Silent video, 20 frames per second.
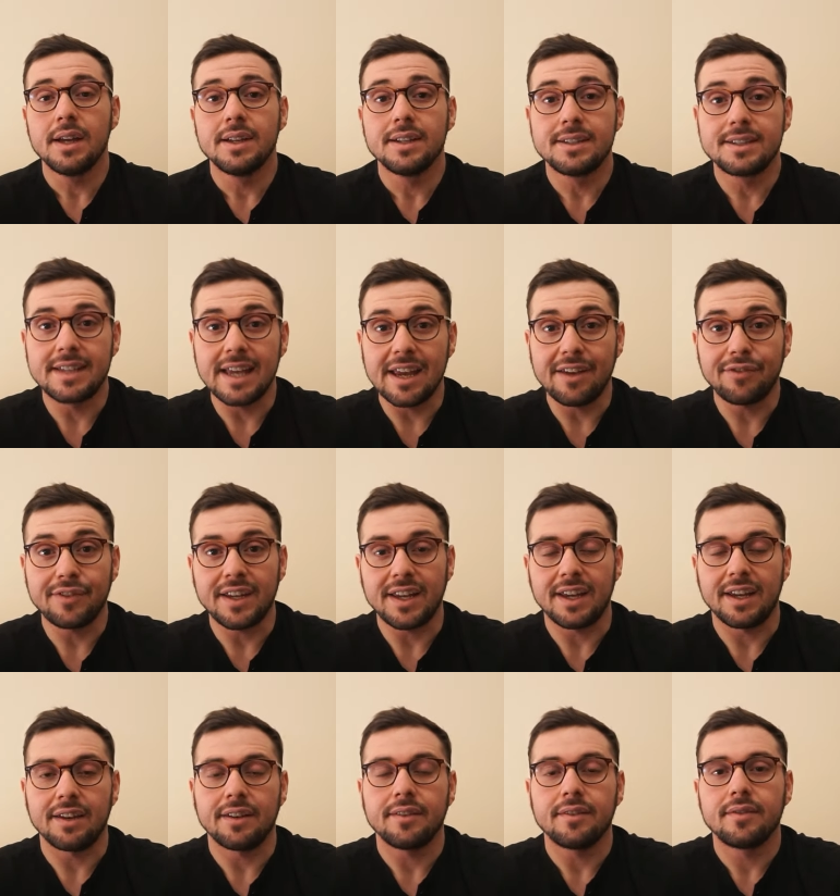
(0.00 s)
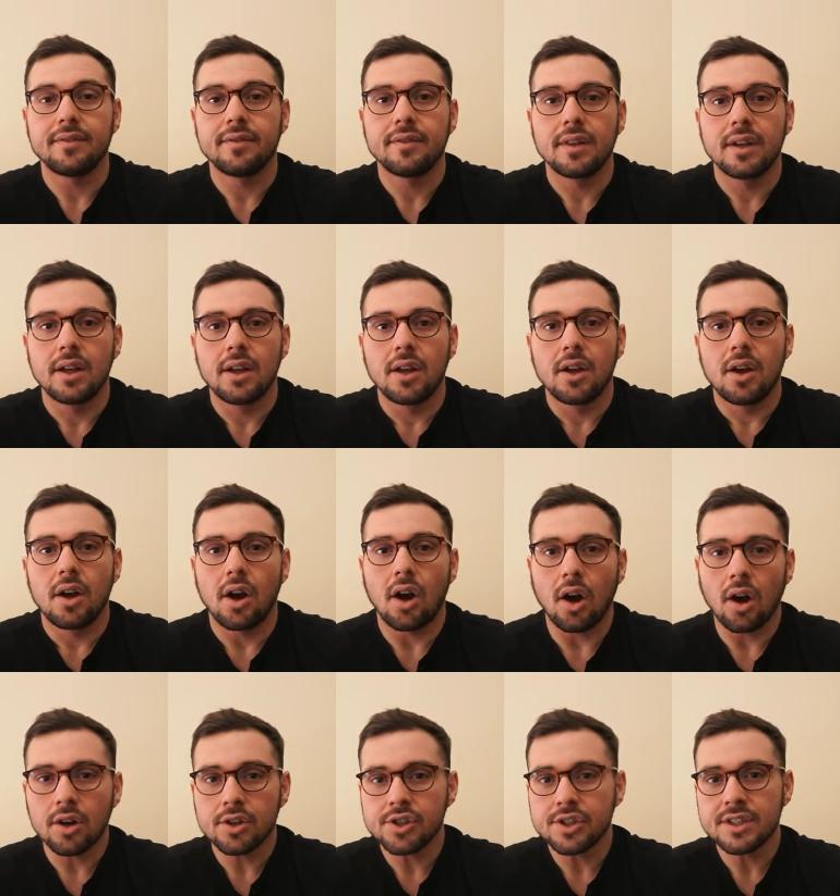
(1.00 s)
Safety.
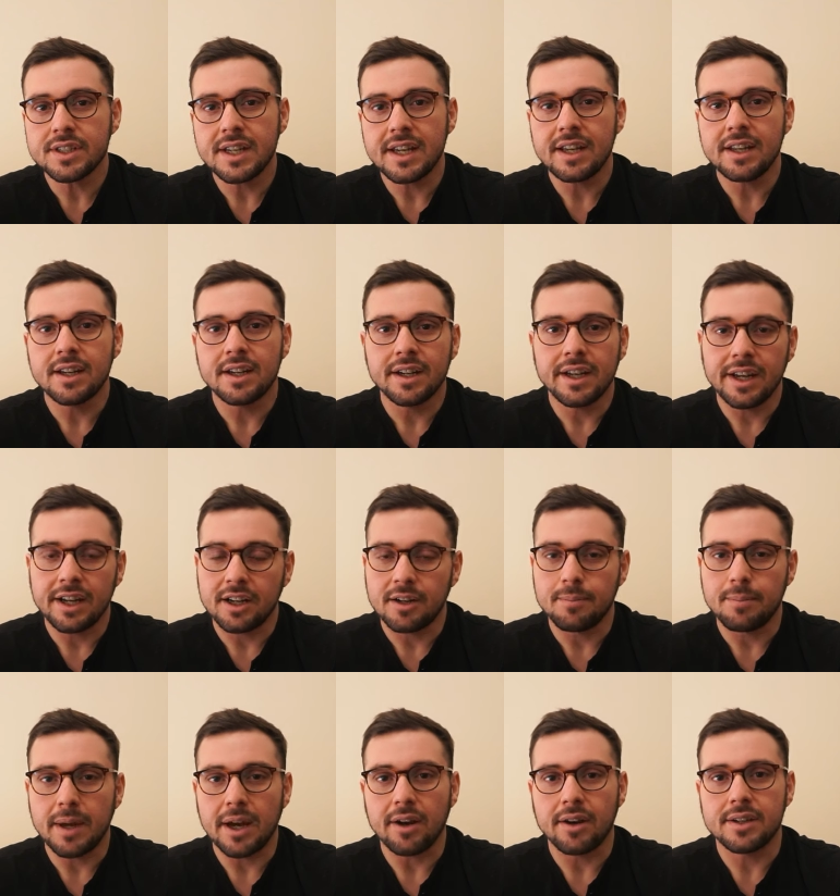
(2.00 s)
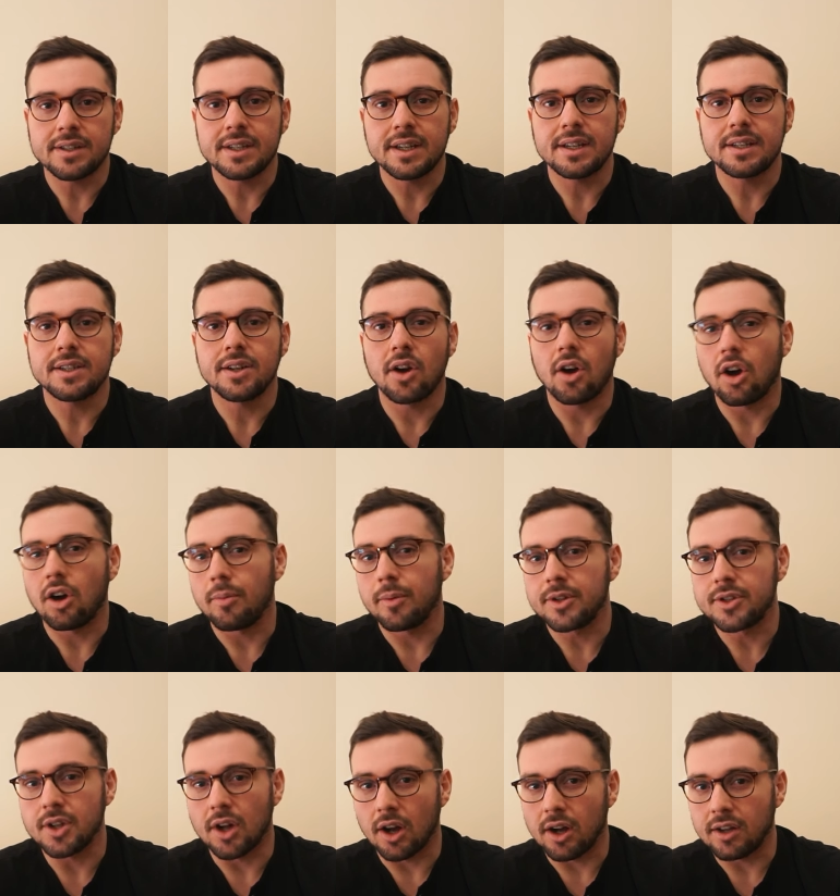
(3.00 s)
Argentina, in comparison to
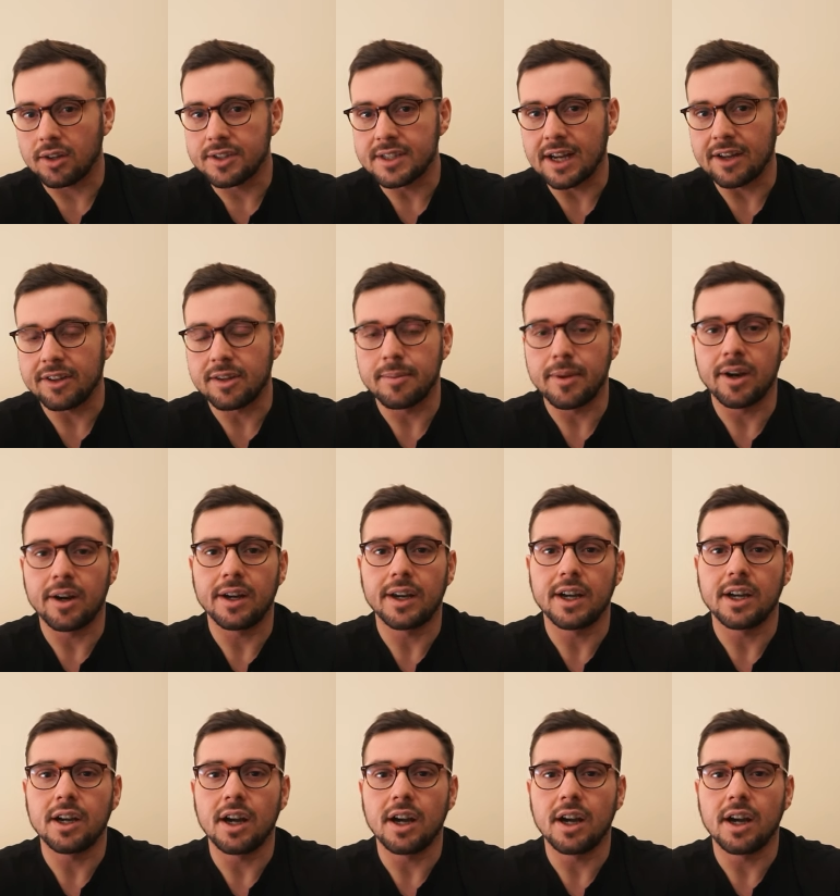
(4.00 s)
almost all South American